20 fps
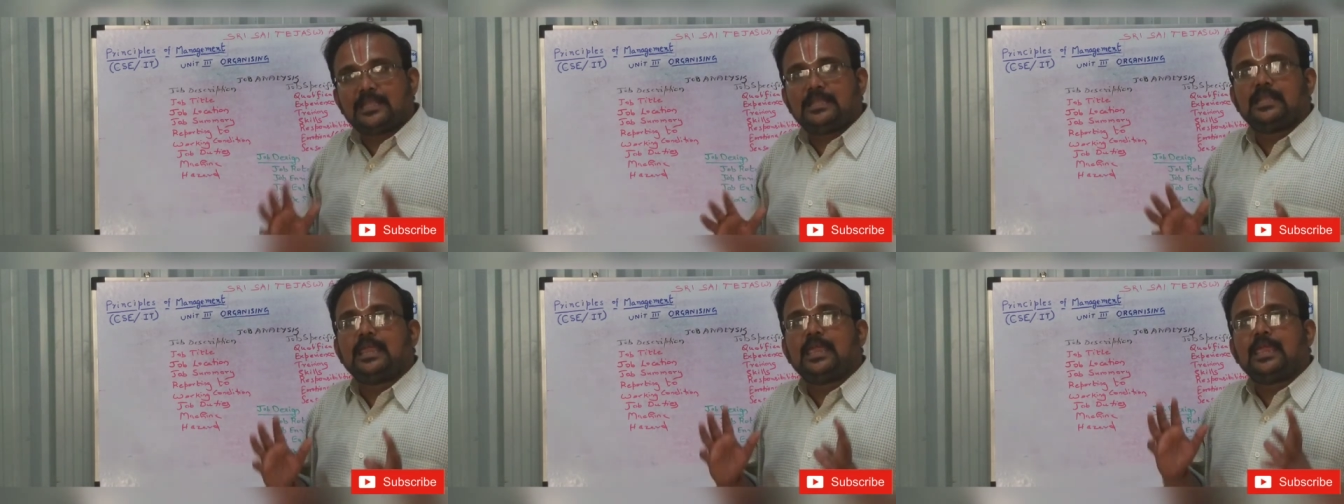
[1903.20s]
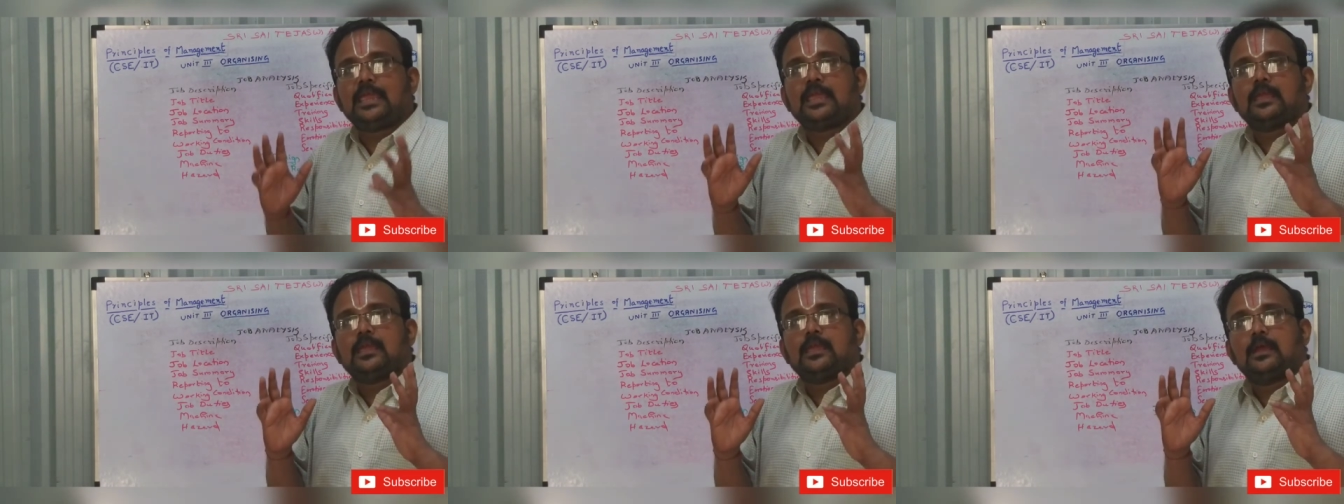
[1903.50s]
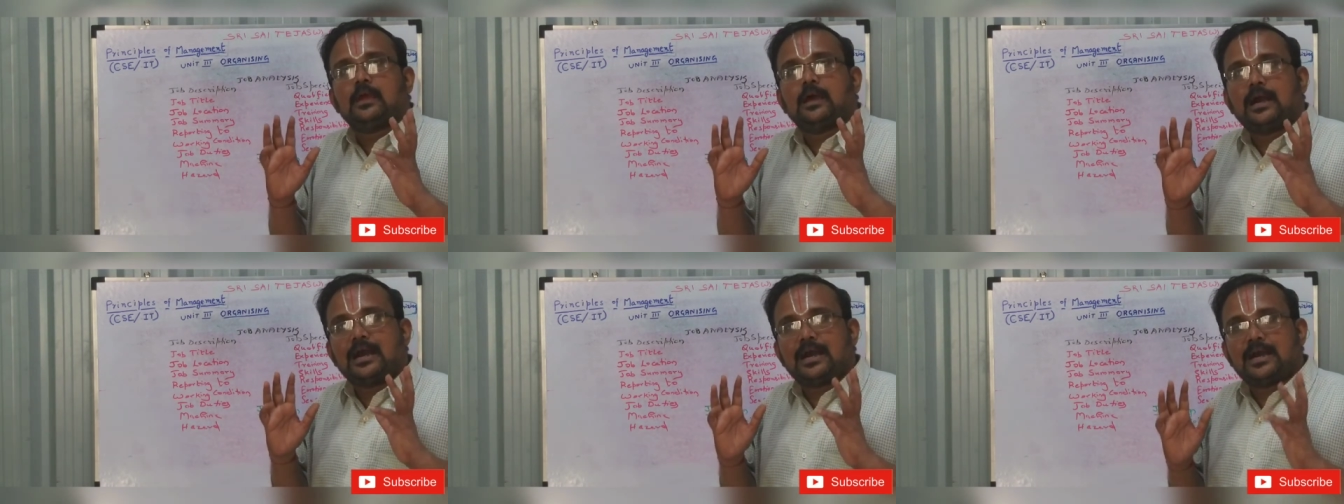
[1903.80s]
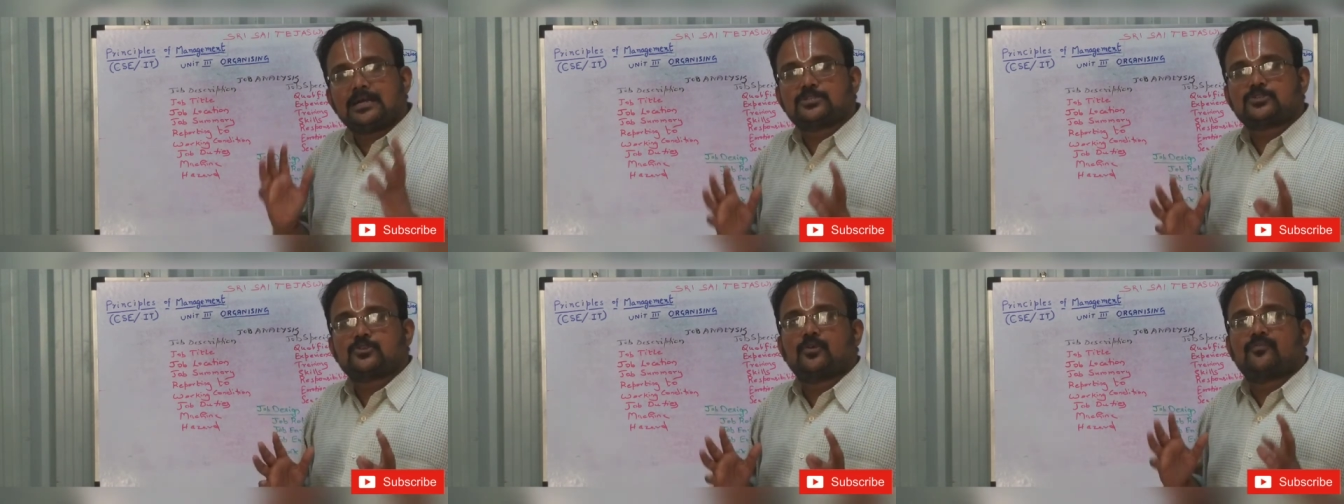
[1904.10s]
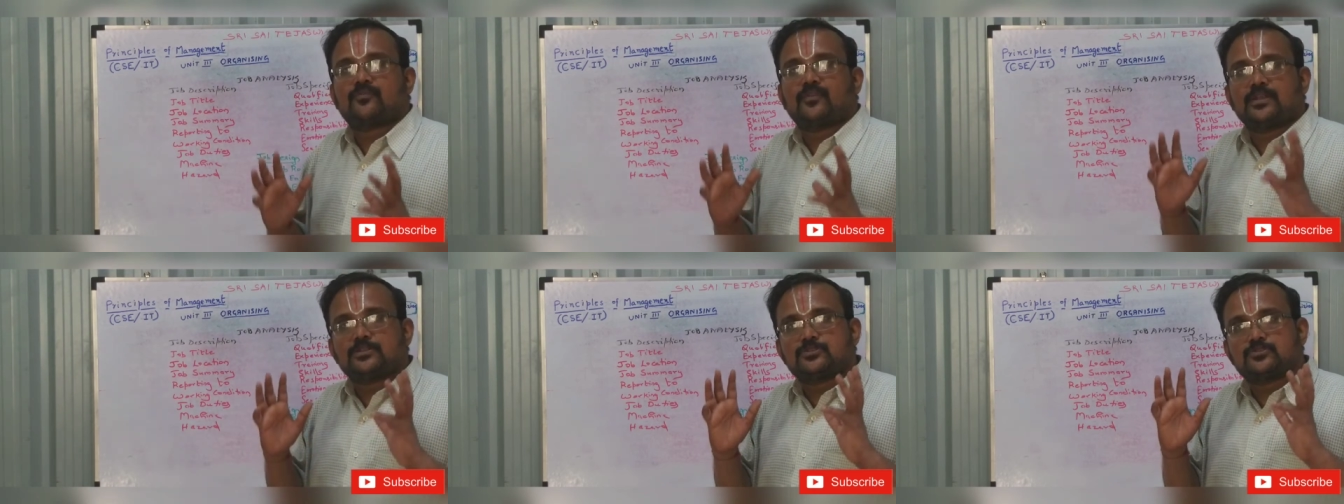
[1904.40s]
kindly
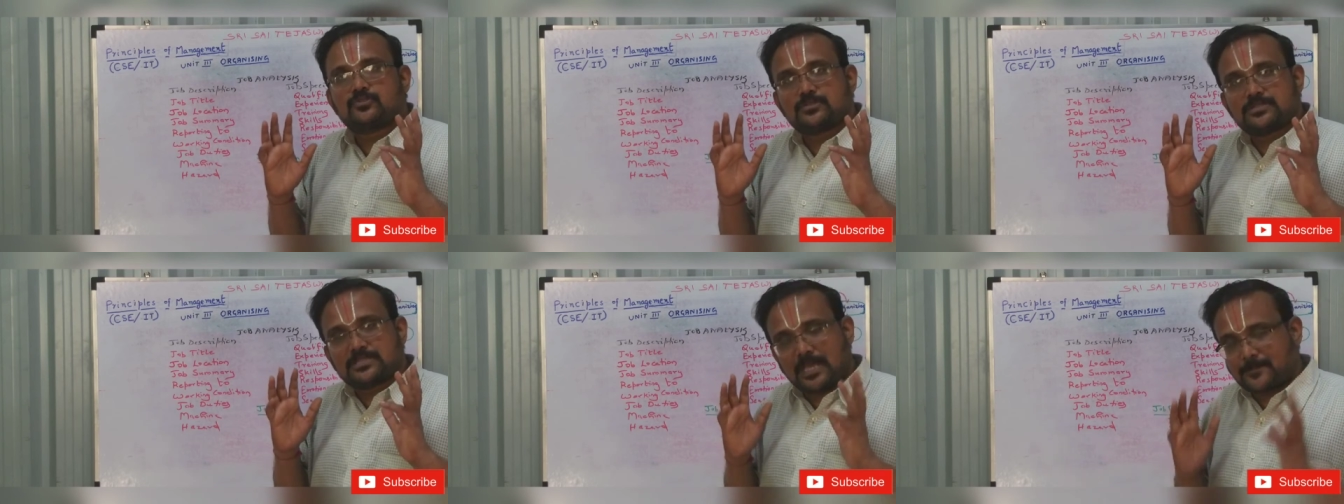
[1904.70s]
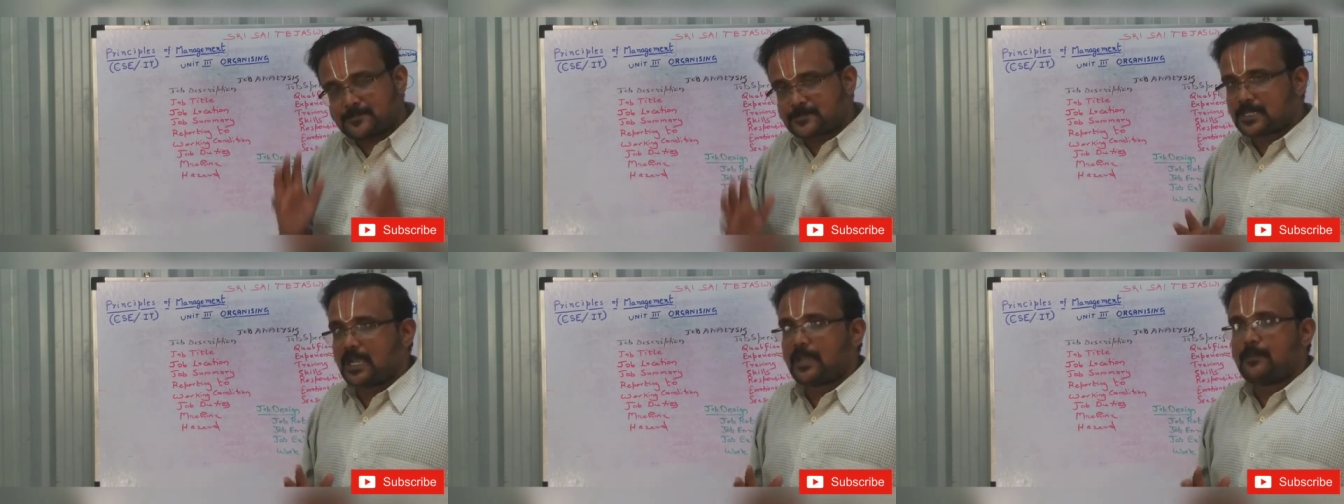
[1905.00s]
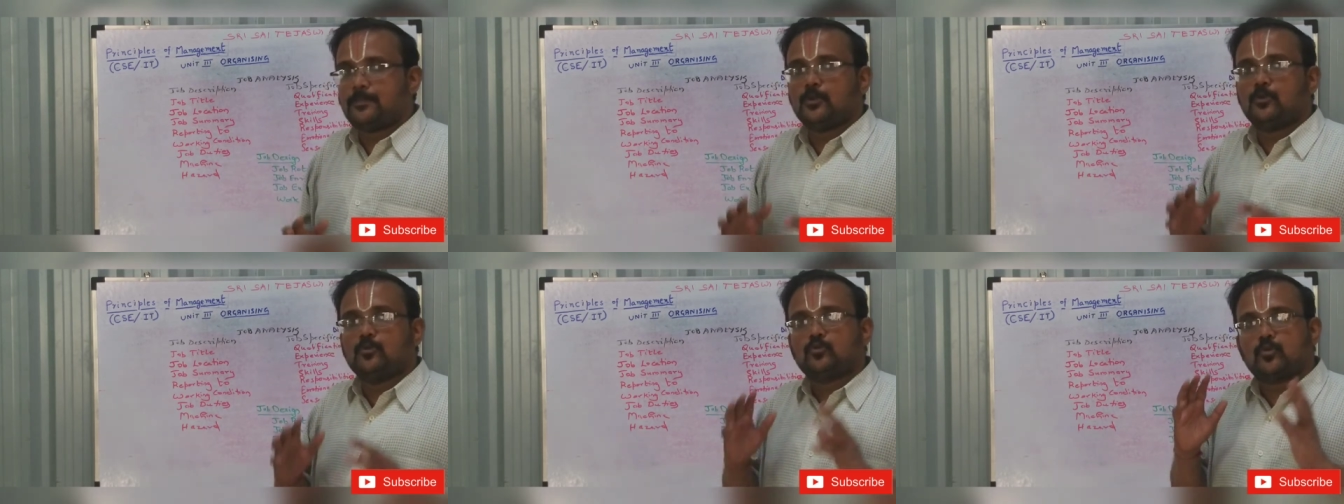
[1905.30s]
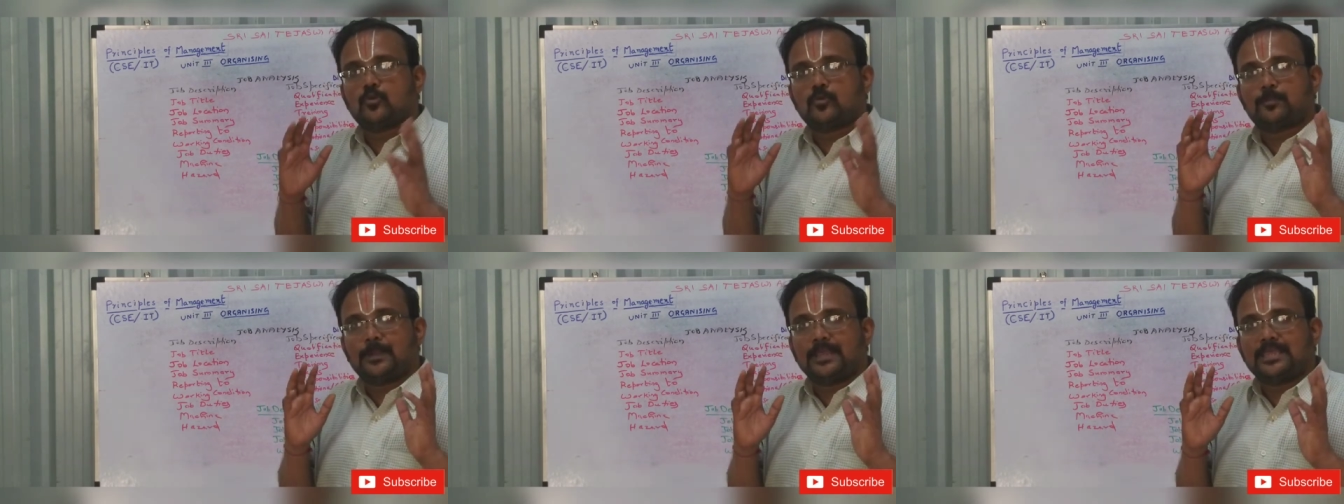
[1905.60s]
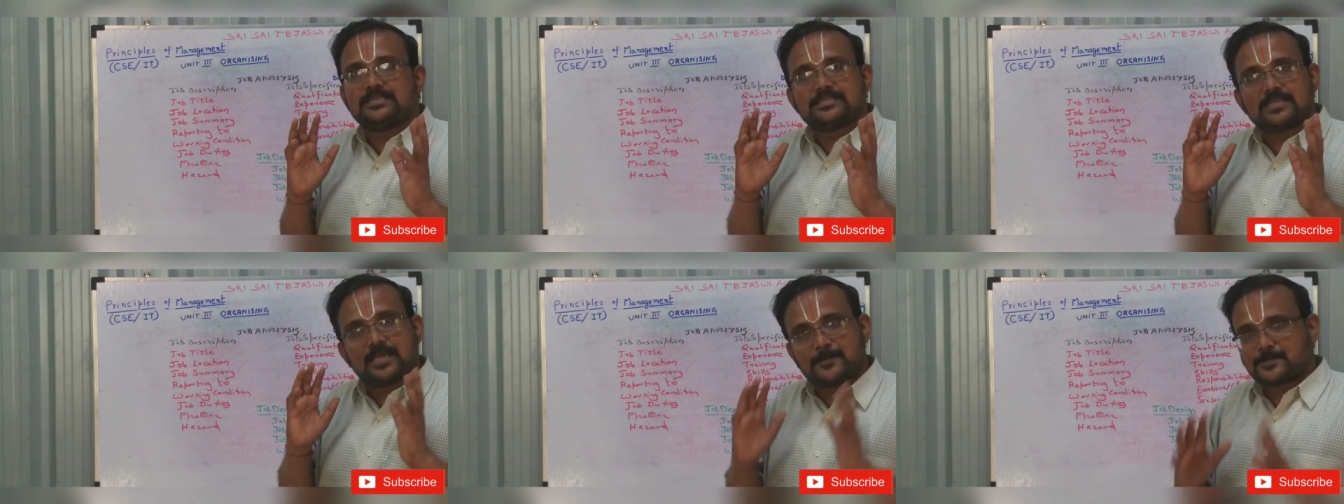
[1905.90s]
ask your friends to subscribe. You
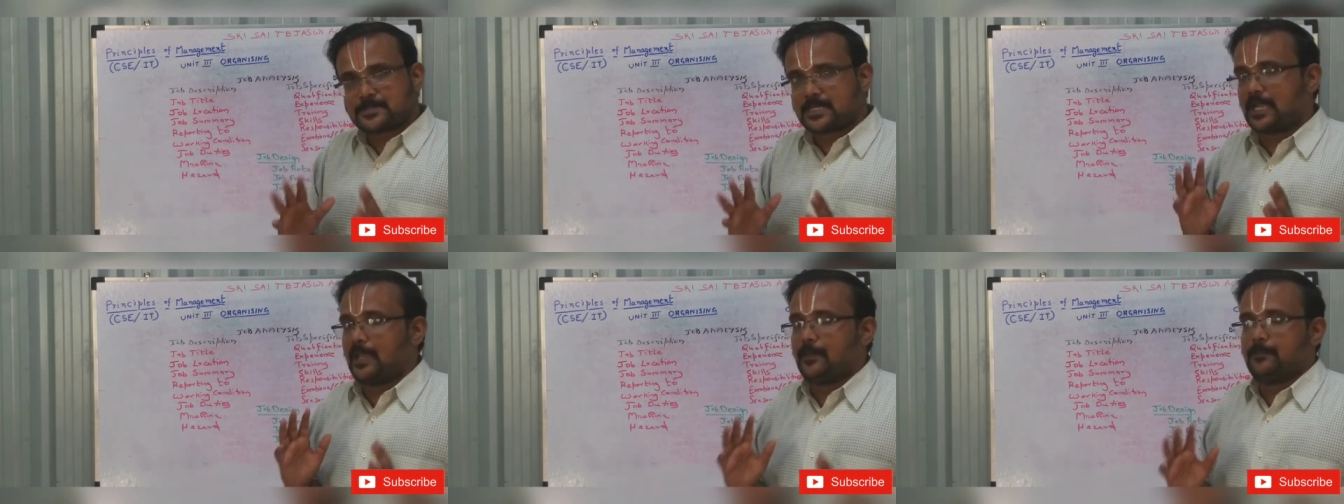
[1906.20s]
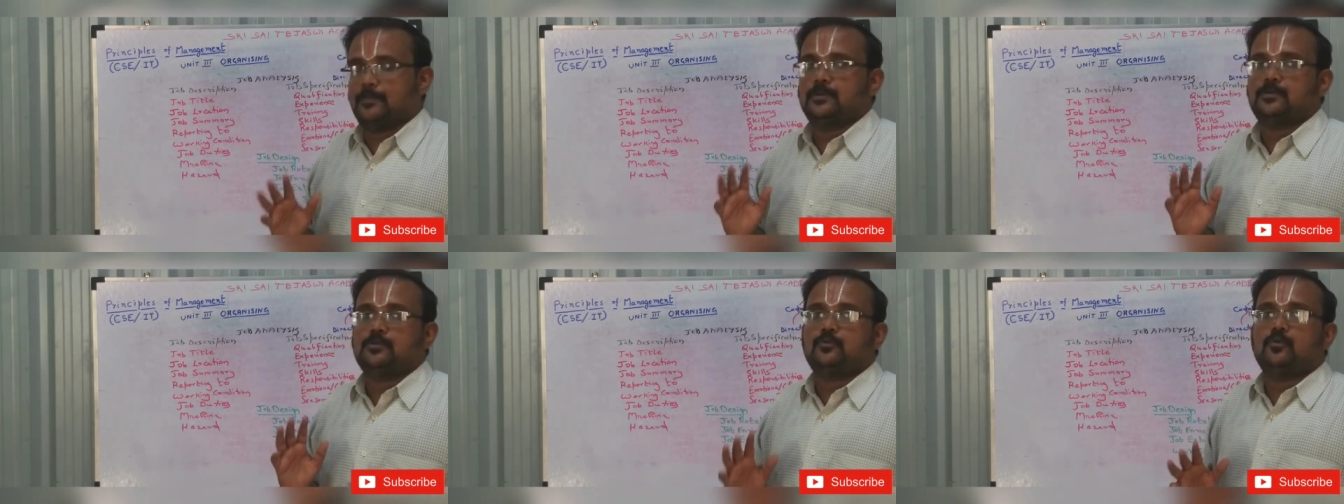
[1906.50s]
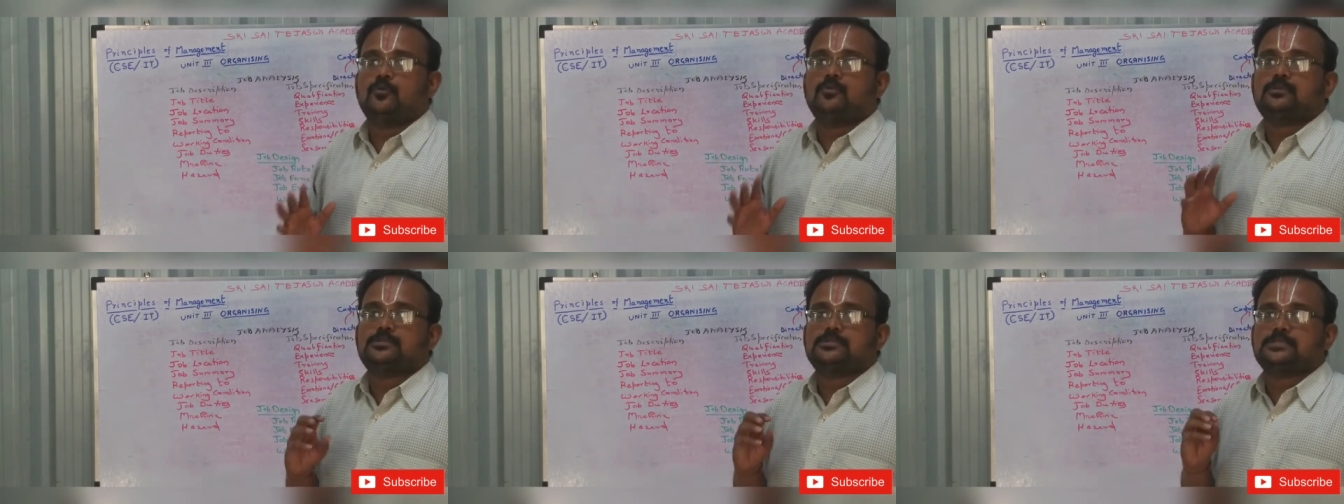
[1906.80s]
too, please subscribe.